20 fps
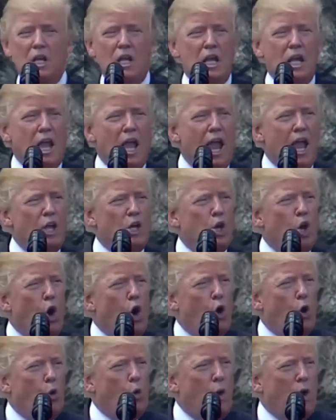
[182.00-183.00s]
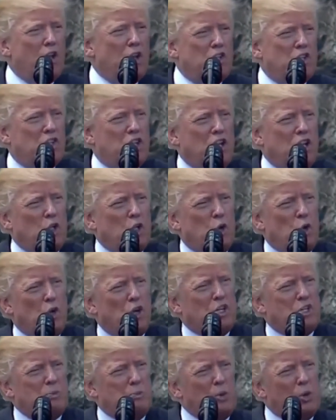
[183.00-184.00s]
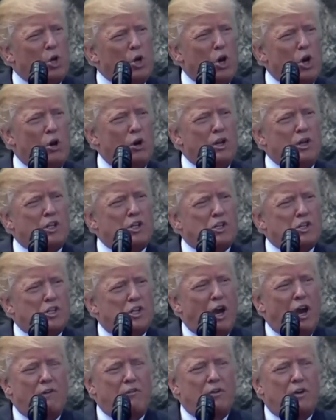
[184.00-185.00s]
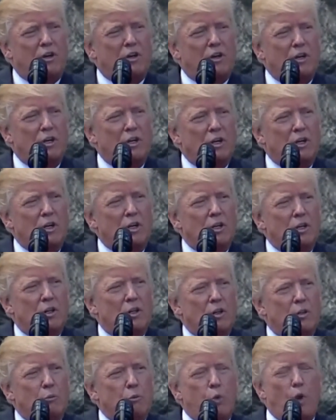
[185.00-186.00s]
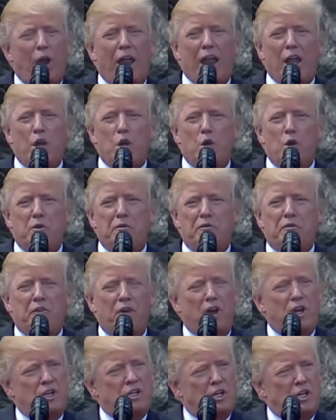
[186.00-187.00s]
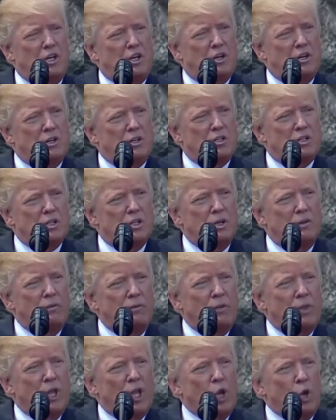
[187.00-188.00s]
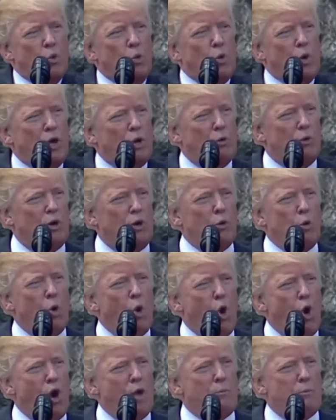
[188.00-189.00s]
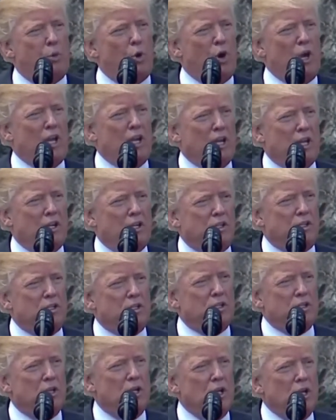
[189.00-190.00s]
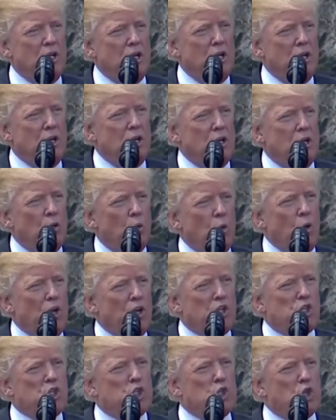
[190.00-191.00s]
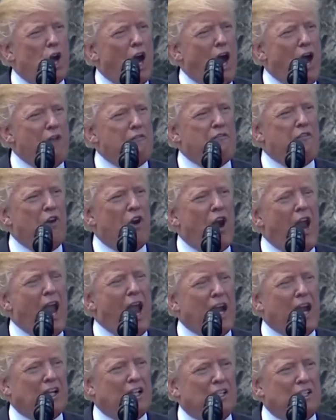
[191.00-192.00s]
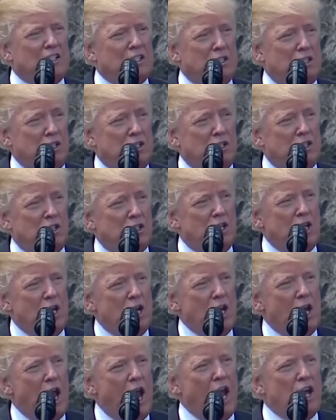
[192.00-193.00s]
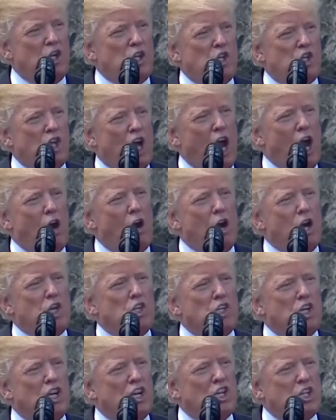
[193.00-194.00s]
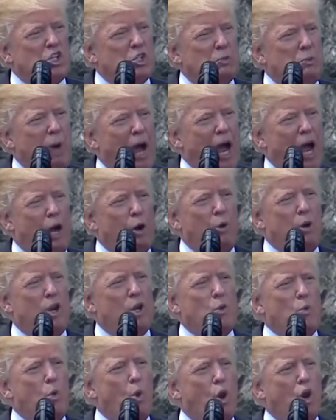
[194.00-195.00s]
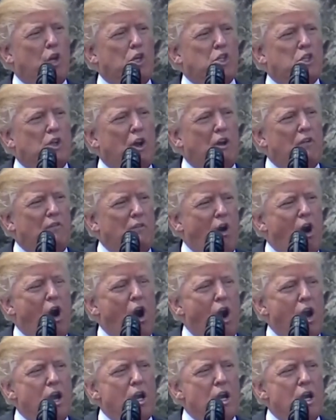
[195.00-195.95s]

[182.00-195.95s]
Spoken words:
and always seek to explore and discover brand new frontiers. We reward brilliance. We strive for excellence and cherish inspiring works of art